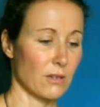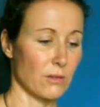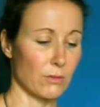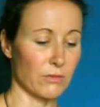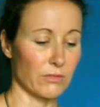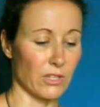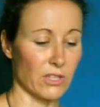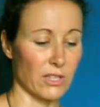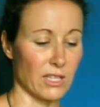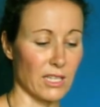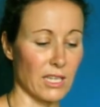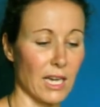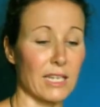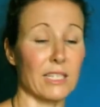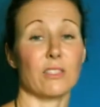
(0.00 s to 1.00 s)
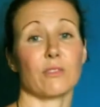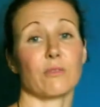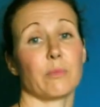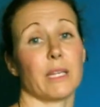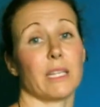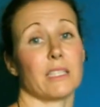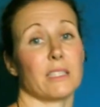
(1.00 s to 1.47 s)
we've got the Knight of
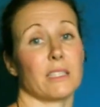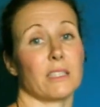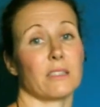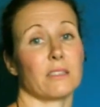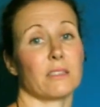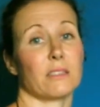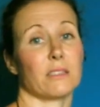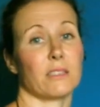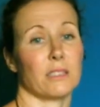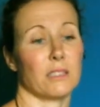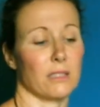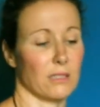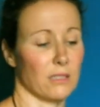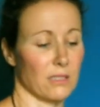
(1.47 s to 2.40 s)
Pentacles,